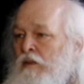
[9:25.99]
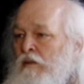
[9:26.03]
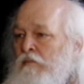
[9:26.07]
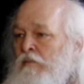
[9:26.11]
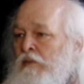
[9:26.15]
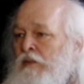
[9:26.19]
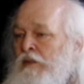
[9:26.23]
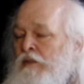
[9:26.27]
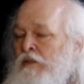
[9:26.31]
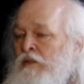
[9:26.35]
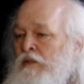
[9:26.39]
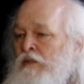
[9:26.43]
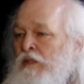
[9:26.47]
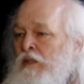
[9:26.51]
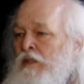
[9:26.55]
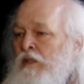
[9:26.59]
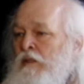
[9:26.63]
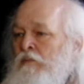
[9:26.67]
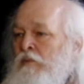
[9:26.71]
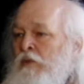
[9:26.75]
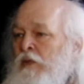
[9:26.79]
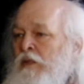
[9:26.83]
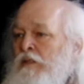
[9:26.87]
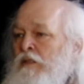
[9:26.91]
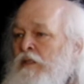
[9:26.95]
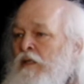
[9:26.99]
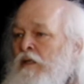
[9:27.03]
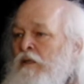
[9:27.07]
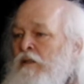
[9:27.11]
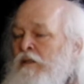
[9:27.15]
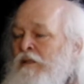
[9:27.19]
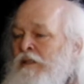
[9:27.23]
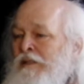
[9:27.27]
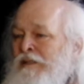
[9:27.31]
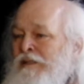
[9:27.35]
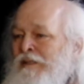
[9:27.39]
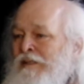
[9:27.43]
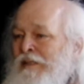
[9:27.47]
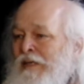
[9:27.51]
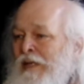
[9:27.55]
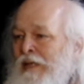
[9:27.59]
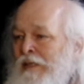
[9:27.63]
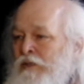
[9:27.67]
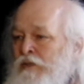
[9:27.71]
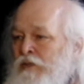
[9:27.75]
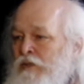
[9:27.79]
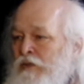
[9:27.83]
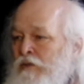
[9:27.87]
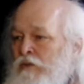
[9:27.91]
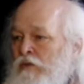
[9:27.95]
but it celebrates our
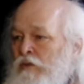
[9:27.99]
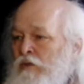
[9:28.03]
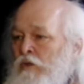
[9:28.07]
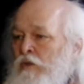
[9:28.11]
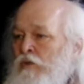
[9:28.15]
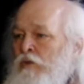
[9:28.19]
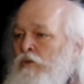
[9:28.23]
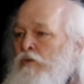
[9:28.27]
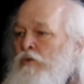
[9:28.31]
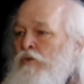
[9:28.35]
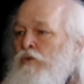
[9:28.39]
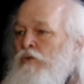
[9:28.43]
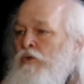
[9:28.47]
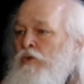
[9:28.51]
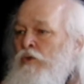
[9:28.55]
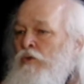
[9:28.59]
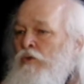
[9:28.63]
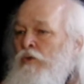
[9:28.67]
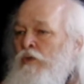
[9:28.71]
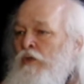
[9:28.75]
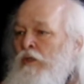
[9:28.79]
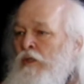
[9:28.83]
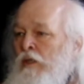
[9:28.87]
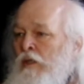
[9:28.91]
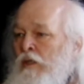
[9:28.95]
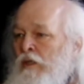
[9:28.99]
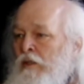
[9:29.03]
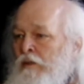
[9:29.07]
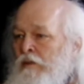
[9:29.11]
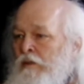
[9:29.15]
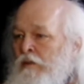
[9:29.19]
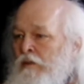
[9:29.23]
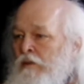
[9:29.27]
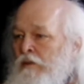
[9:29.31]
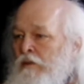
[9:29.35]
connection to God.